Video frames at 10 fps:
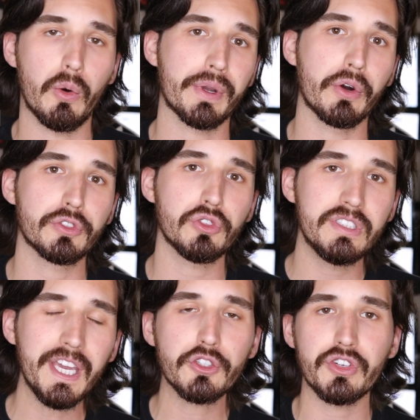Are we going to
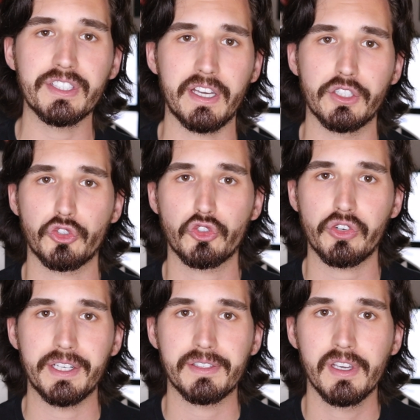decrease interest
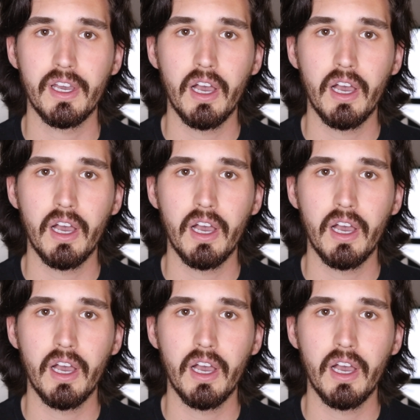rates?